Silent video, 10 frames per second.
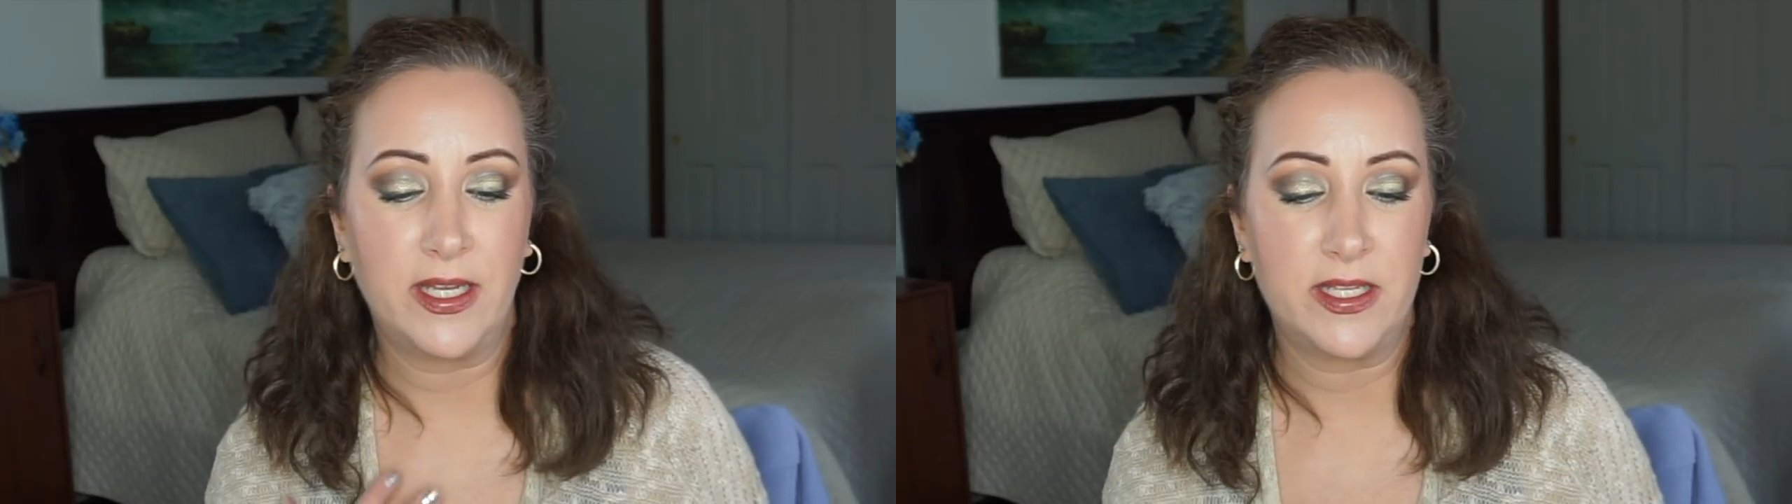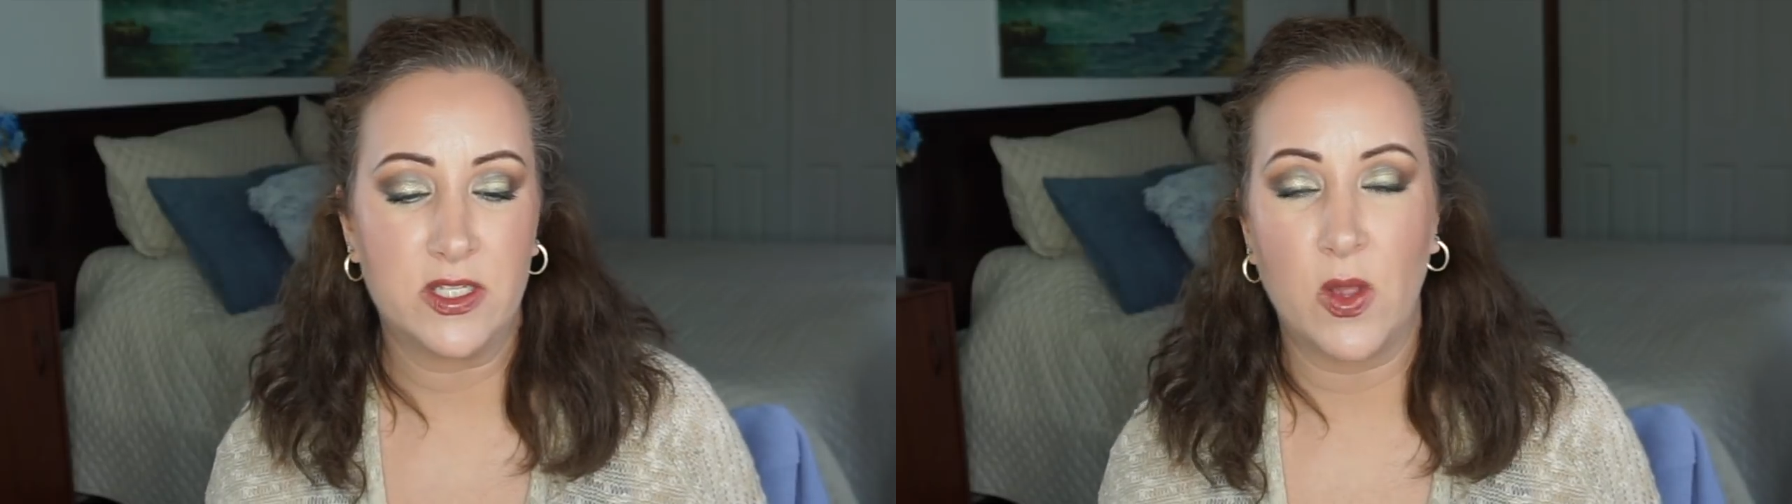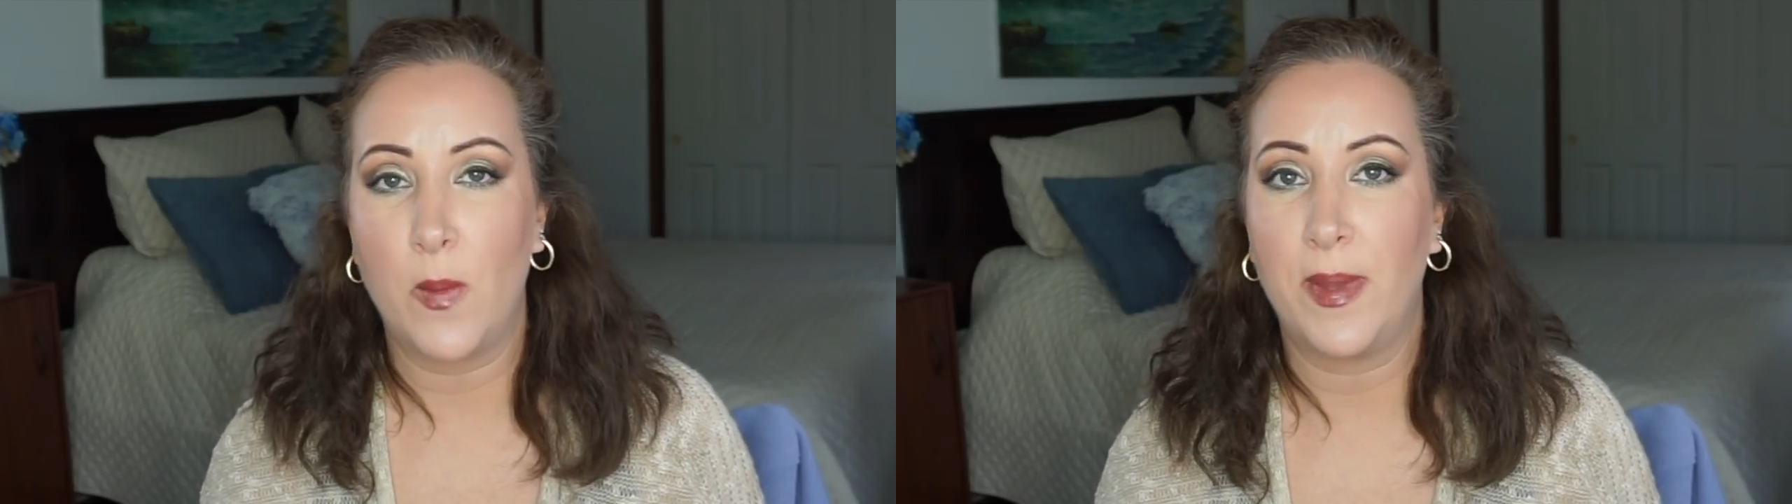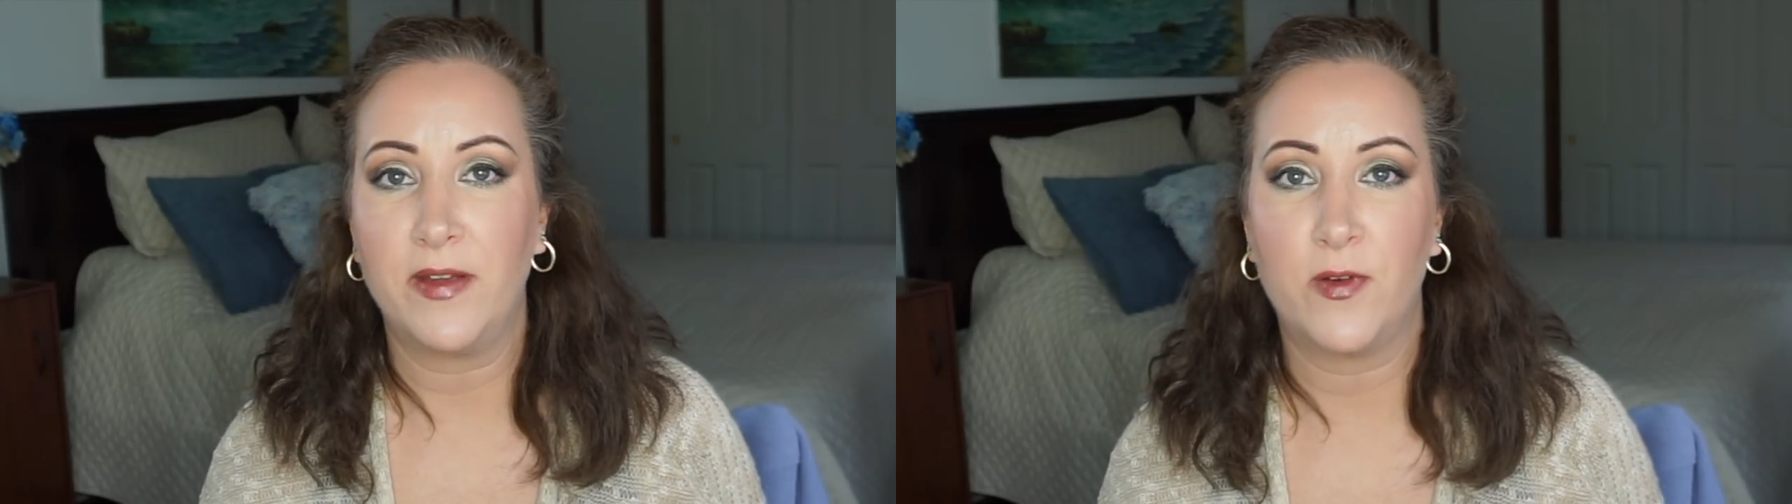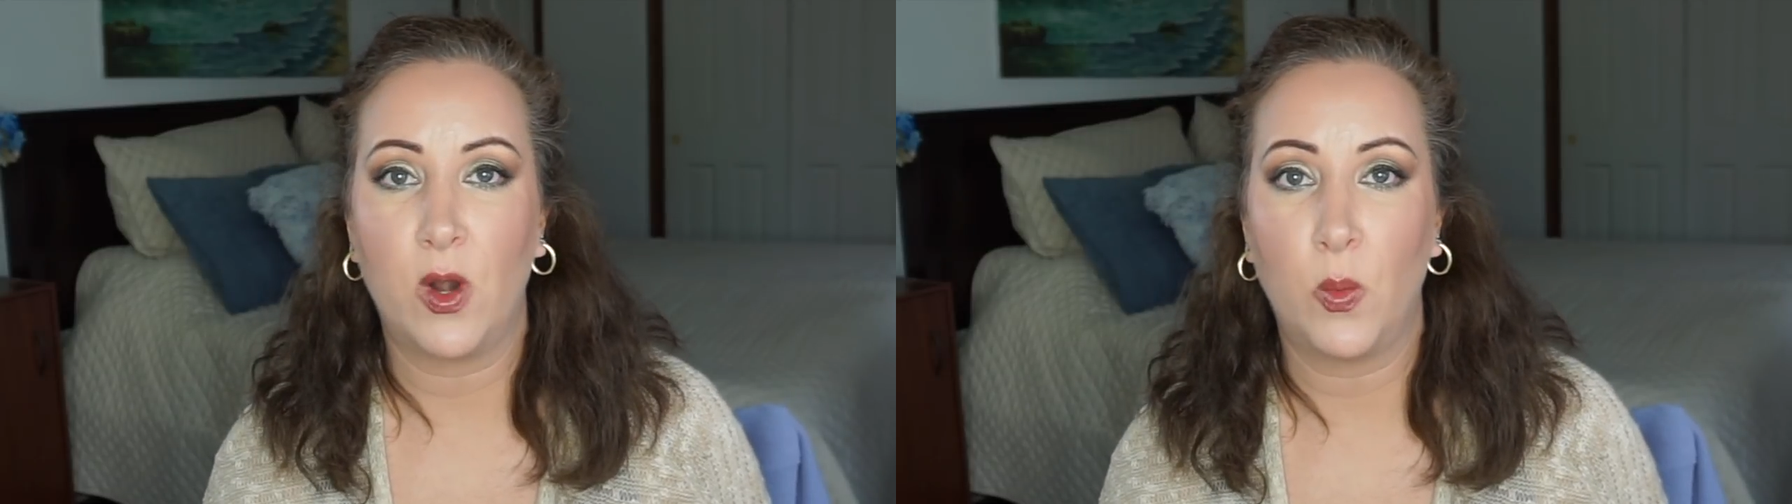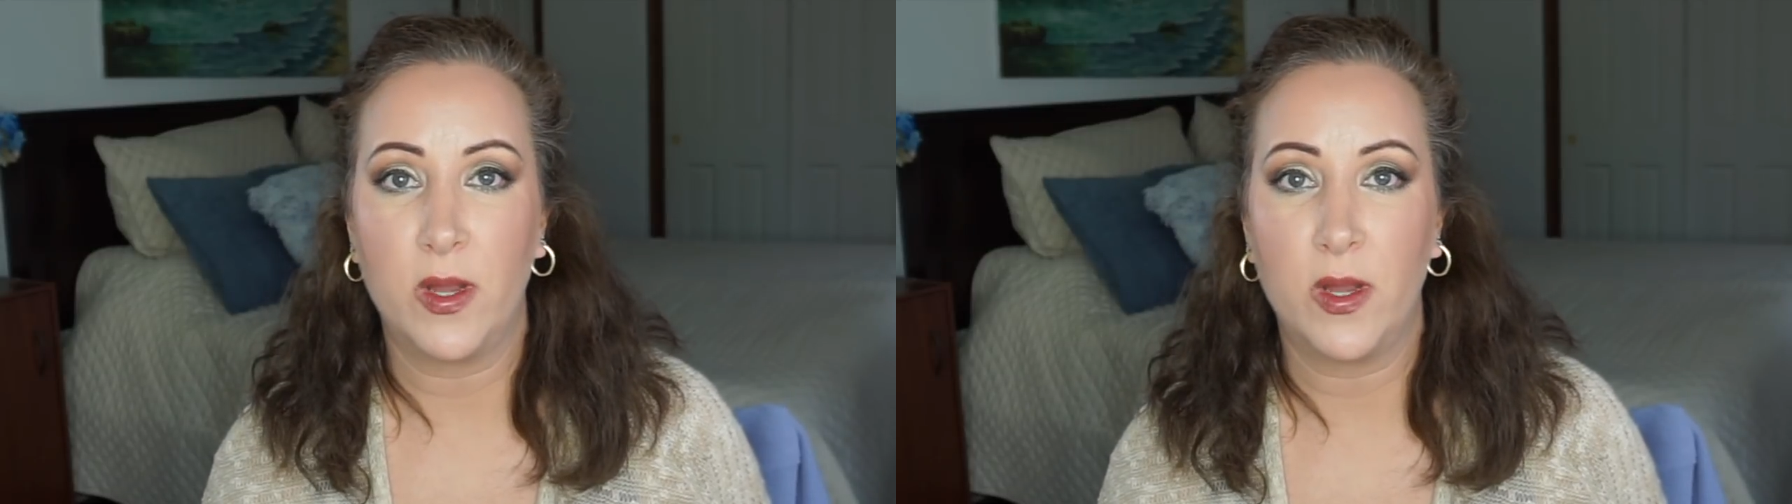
It is by far